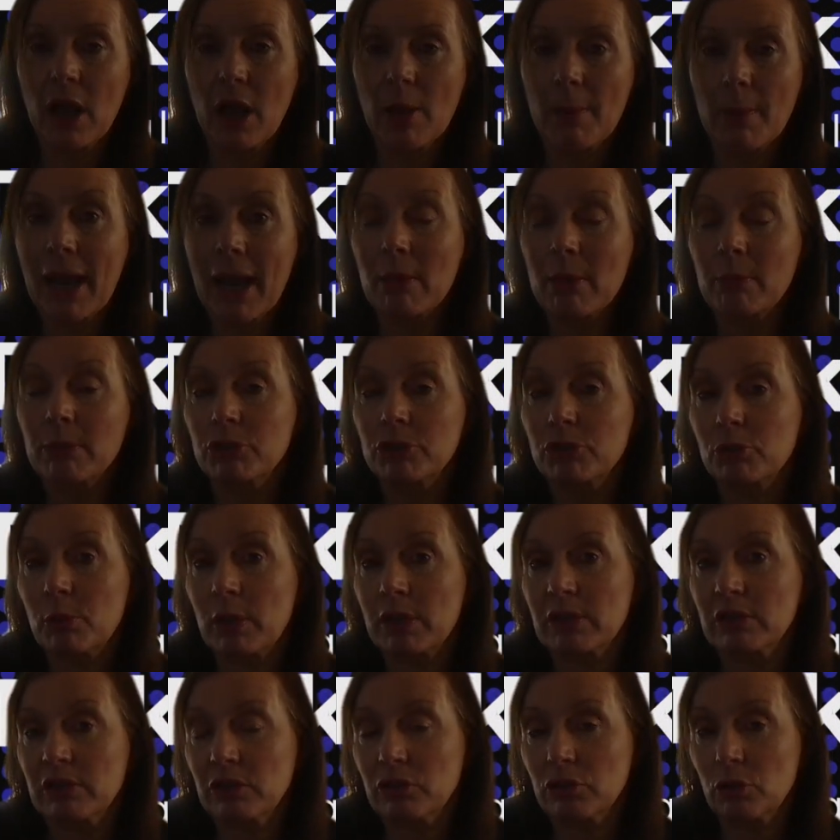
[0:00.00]
how much you
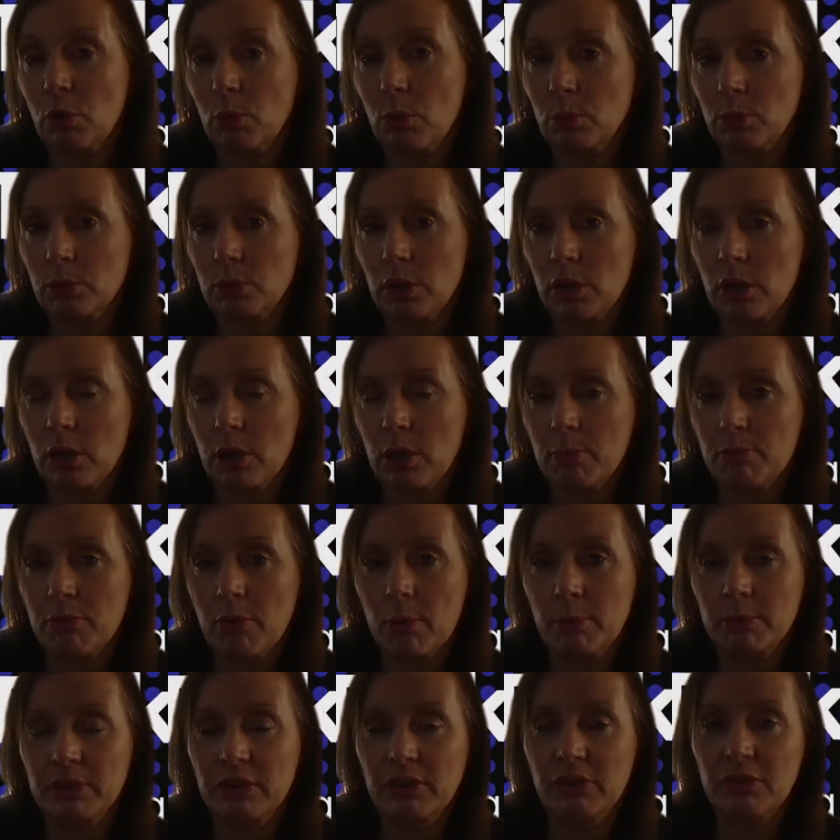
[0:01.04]
actually sold the
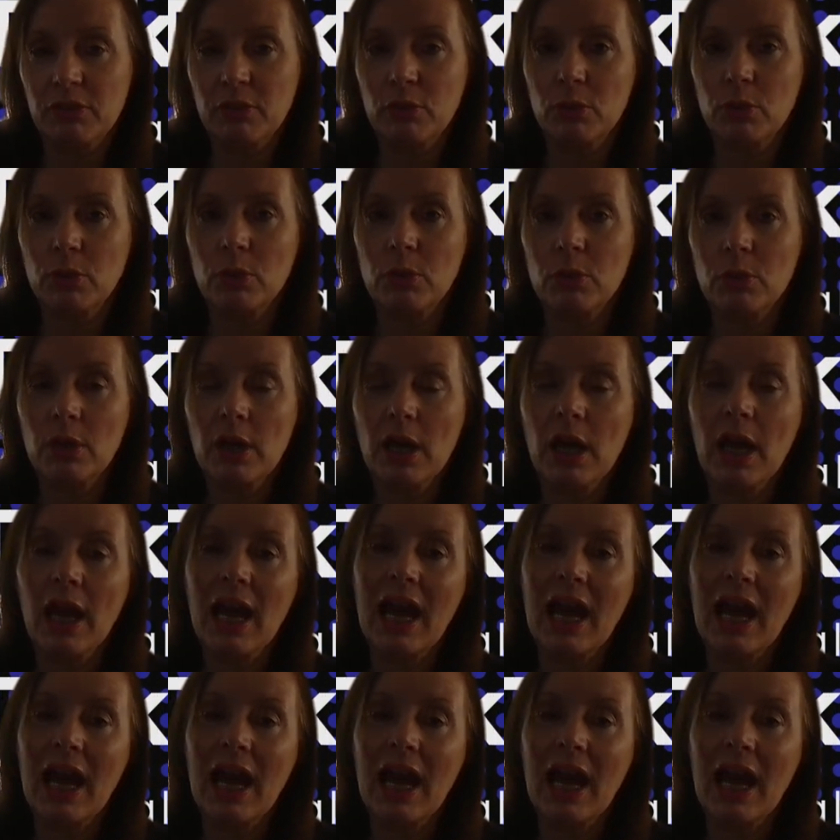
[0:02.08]
property for.